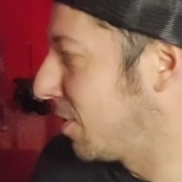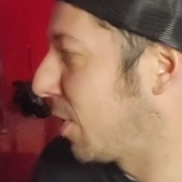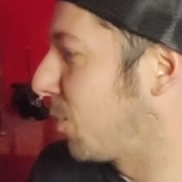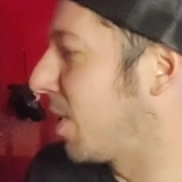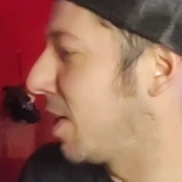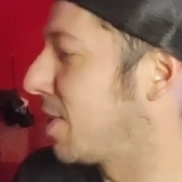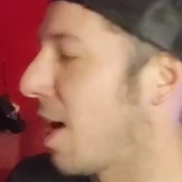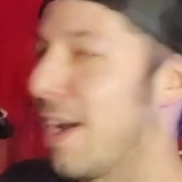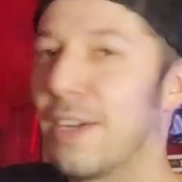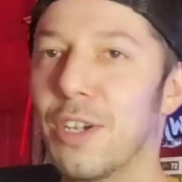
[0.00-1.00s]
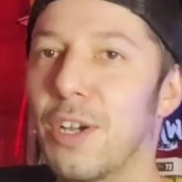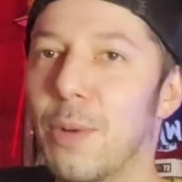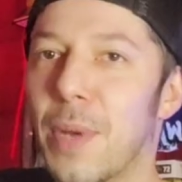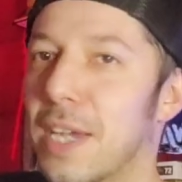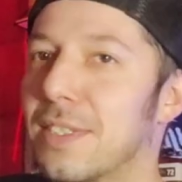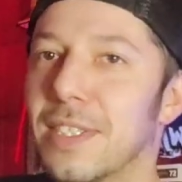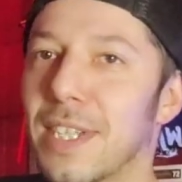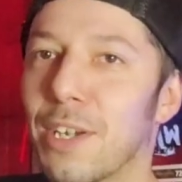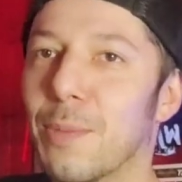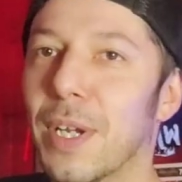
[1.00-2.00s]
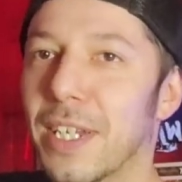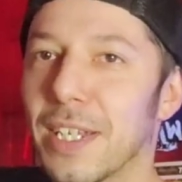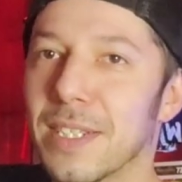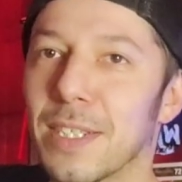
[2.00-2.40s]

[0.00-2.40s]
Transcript: like, when I die, I'll pass this down to my kids,